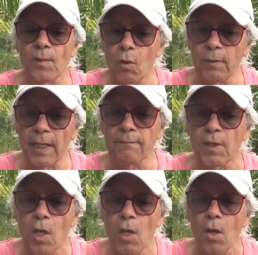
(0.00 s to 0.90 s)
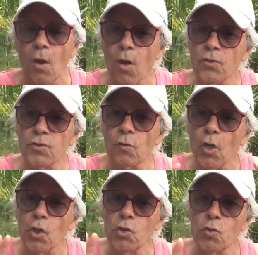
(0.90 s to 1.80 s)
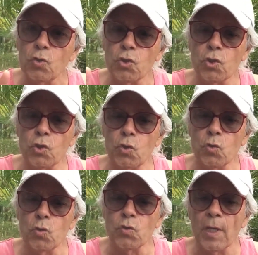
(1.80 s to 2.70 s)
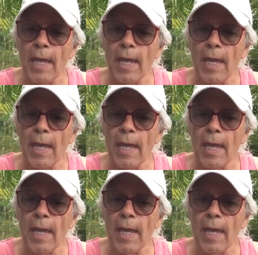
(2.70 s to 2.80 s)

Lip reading: Okay, also, you should use